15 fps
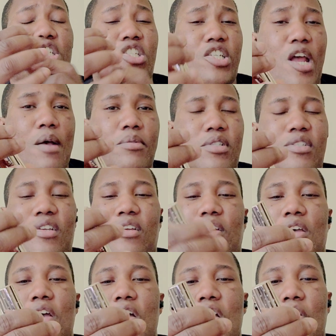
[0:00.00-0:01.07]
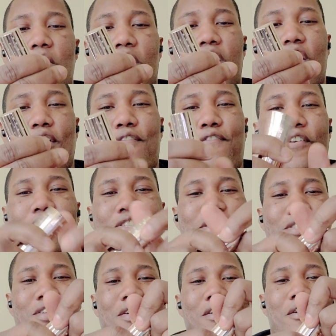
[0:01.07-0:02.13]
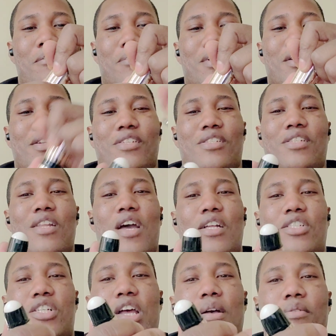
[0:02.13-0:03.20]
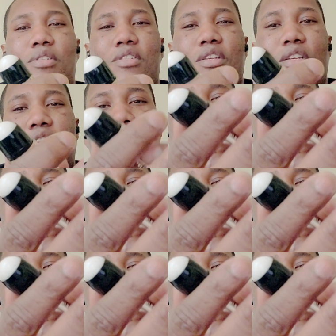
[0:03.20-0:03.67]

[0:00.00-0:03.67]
chapstick when I first seen it, but it is not chapstick.